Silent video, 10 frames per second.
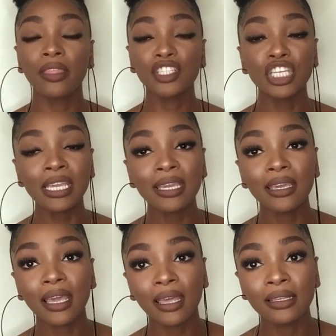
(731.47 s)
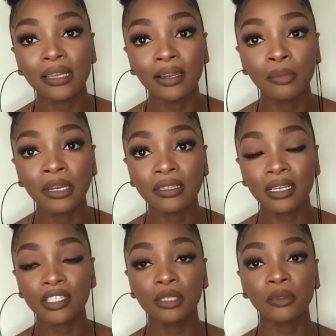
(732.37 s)
the cheek is a little bit of a
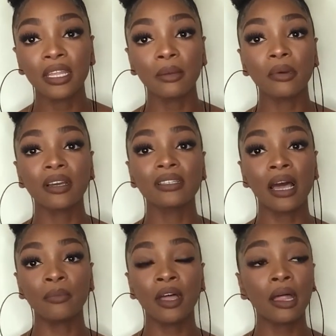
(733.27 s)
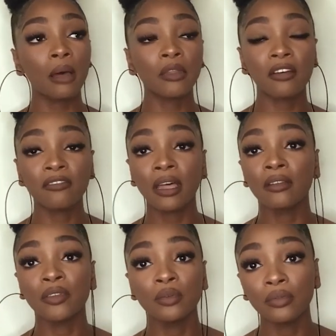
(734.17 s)
touchy thing, because I'm not a fan
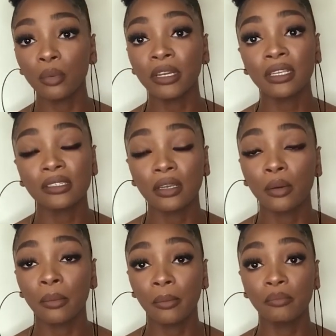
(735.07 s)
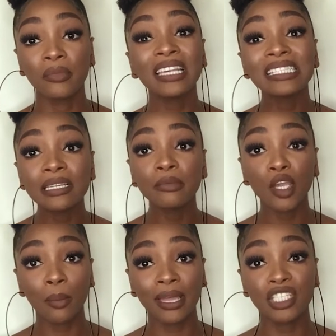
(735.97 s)
of you, nobody kissing me
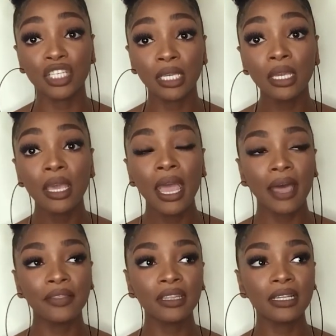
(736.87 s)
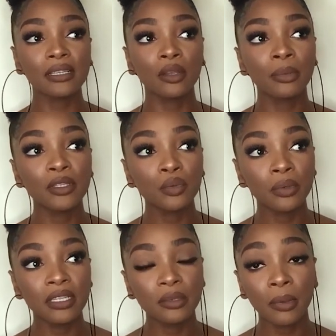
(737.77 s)
on my cheek. I think that's a little bit too
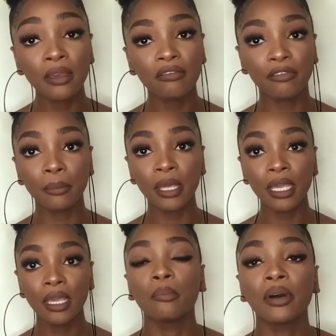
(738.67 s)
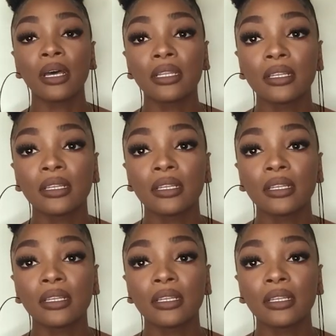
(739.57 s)
intimate for me, but